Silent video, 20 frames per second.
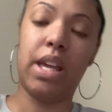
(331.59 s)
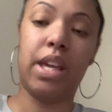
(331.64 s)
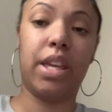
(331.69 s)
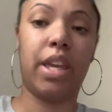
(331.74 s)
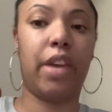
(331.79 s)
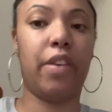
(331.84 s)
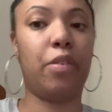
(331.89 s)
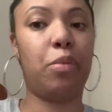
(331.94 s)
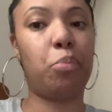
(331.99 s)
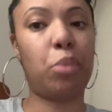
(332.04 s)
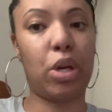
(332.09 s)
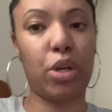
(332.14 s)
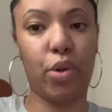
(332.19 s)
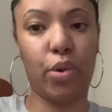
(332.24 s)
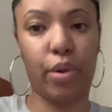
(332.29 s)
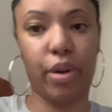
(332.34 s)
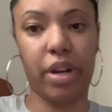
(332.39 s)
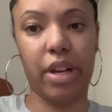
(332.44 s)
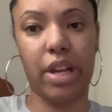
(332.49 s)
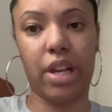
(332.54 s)
Give them by
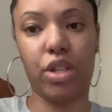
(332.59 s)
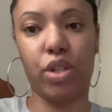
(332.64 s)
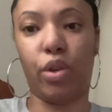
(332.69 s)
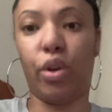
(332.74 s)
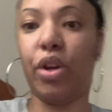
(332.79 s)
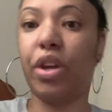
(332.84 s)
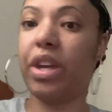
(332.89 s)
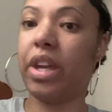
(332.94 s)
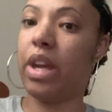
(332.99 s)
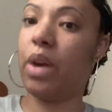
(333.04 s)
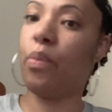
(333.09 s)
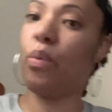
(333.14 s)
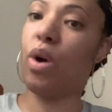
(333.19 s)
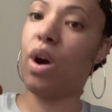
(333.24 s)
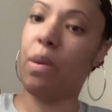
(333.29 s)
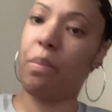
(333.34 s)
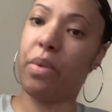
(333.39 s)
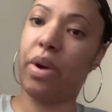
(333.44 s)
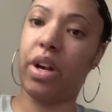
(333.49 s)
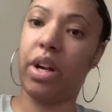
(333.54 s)
DoorDash, or you can get
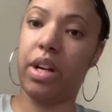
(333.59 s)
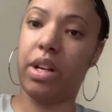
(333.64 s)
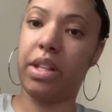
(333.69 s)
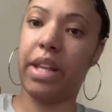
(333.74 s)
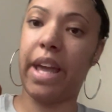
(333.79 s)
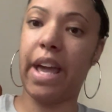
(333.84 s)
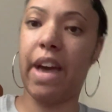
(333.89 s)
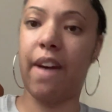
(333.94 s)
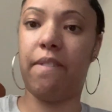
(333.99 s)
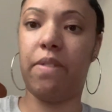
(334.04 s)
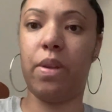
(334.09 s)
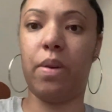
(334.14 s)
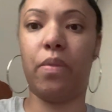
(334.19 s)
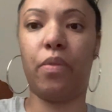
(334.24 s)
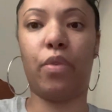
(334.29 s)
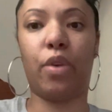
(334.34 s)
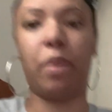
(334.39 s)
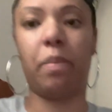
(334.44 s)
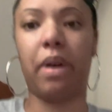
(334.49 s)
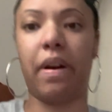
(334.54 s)
Walmart. They have them
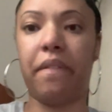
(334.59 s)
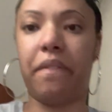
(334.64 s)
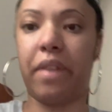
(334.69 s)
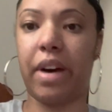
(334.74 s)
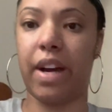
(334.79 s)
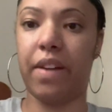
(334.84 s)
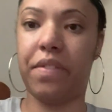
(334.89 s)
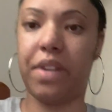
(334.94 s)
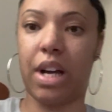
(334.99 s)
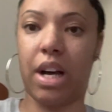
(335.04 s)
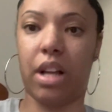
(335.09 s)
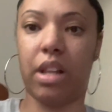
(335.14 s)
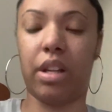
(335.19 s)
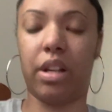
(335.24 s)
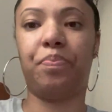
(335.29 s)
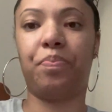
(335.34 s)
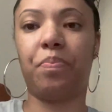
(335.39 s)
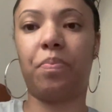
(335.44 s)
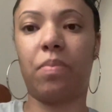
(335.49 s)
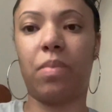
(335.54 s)
for about $5,
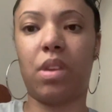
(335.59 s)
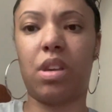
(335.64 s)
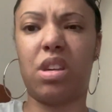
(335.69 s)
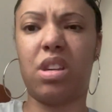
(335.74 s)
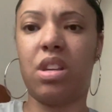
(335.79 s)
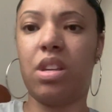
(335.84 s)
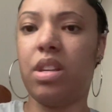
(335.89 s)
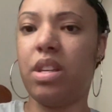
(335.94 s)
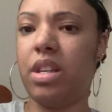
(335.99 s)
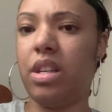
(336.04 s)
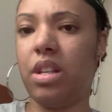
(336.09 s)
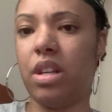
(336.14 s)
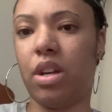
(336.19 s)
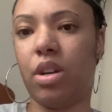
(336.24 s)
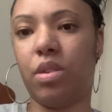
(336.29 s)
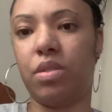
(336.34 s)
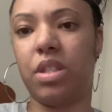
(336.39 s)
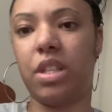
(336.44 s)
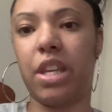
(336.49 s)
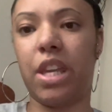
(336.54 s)

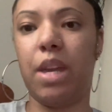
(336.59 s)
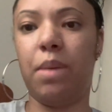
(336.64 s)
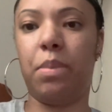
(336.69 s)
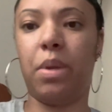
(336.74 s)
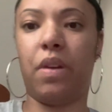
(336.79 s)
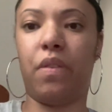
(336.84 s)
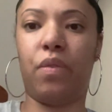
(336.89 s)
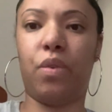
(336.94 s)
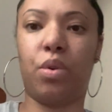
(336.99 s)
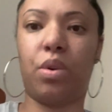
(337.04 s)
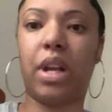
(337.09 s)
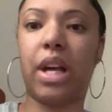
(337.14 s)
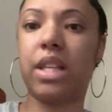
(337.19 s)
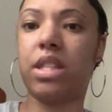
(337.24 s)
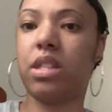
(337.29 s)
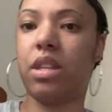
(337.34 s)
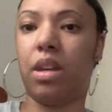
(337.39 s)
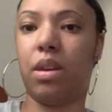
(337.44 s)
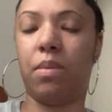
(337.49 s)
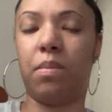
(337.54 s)
to keep their food at
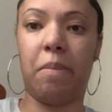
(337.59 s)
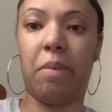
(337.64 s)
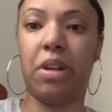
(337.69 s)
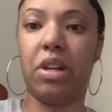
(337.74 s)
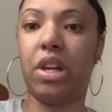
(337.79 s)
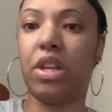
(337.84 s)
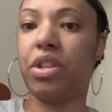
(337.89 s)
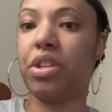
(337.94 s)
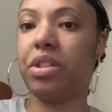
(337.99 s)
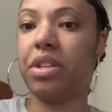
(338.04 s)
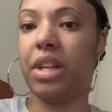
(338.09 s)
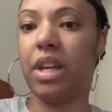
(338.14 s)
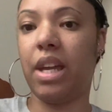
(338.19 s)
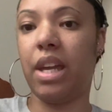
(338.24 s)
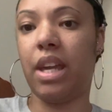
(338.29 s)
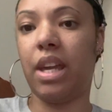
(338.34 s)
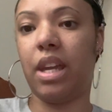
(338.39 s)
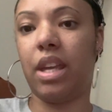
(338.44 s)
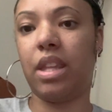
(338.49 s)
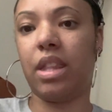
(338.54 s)
temp. Another
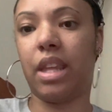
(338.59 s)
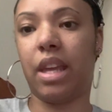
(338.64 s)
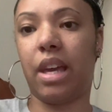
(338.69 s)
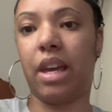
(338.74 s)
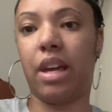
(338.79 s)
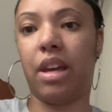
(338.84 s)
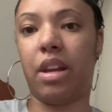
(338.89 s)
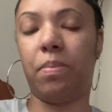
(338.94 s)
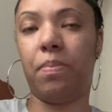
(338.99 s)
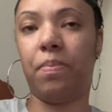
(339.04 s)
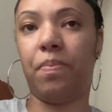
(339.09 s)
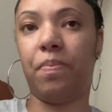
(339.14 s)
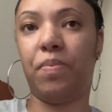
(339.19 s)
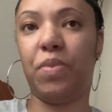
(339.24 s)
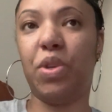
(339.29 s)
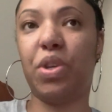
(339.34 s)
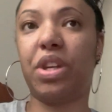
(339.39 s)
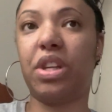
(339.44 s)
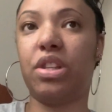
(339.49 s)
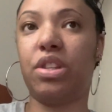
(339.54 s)
thing that
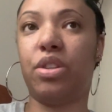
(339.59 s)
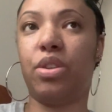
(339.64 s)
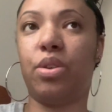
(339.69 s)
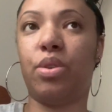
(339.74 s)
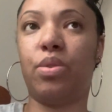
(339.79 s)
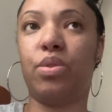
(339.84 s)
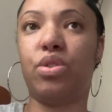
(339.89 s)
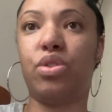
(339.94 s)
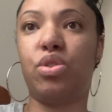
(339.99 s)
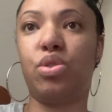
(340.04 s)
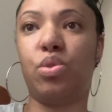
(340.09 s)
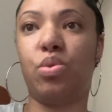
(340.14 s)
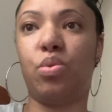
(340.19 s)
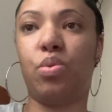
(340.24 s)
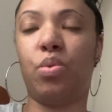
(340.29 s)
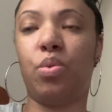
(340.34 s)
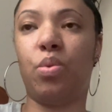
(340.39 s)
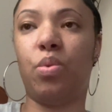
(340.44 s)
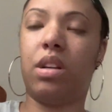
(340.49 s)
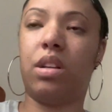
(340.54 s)
you could do
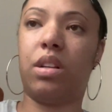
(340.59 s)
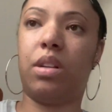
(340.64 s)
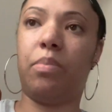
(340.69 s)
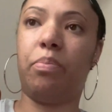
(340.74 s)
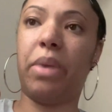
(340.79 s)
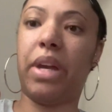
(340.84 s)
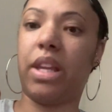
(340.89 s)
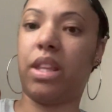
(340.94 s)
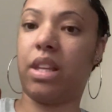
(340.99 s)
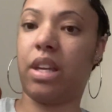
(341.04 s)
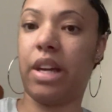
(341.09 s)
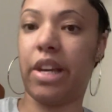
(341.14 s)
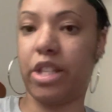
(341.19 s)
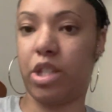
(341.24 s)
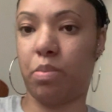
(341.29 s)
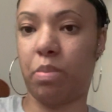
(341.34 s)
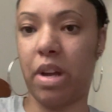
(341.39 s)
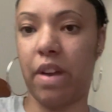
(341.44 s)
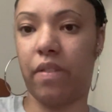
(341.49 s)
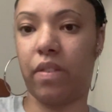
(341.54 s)
to make the
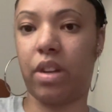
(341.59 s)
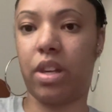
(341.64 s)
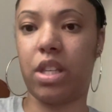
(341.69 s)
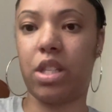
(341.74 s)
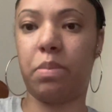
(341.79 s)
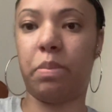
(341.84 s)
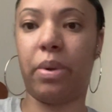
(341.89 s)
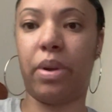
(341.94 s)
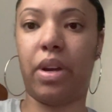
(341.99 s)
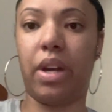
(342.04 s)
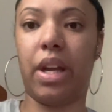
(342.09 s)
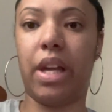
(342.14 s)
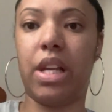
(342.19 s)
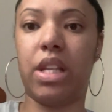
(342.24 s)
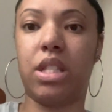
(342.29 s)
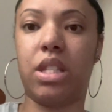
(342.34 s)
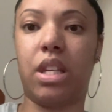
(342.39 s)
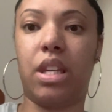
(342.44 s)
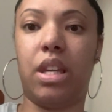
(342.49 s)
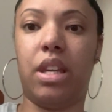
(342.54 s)
customer have a good
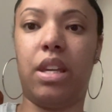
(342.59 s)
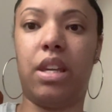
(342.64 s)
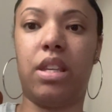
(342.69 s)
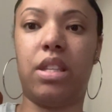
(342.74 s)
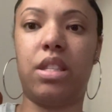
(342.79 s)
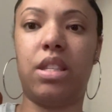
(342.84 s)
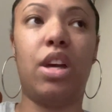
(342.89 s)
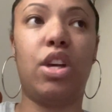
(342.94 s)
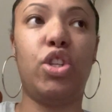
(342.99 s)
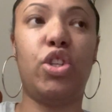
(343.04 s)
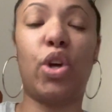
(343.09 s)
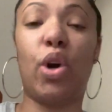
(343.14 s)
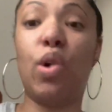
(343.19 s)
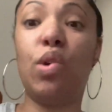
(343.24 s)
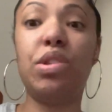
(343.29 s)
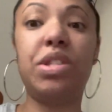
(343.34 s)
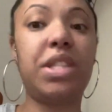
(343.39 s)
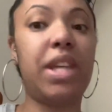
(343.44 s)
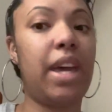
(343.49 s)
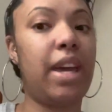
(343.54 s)
experience is
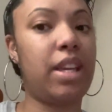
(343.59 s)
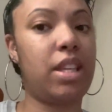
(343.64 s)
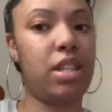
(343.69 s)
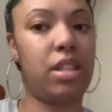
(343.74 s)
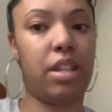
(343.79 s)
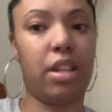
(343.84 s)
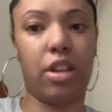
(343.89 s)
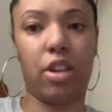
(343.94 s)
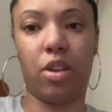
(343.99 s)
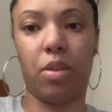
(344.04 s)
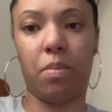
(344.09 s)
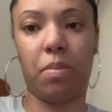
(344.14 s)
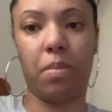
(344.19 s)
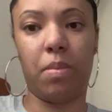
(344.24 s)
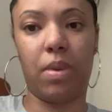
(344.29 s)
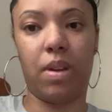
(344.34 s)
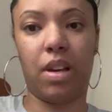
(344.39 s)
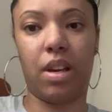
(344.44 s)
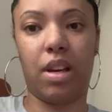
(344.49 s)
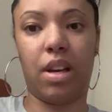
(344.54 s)
don't text them
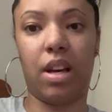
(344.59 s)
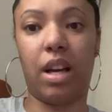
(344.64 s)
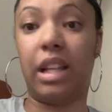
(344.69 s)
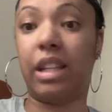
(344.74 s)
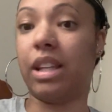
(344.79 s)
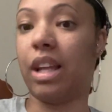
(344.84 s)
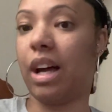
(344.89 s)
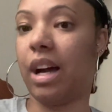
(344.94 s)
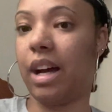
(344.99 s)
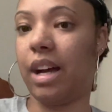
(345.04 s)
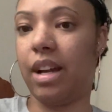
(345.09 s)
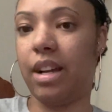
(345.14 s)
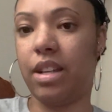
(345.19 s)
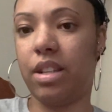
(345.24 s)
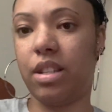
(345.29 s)
a lot.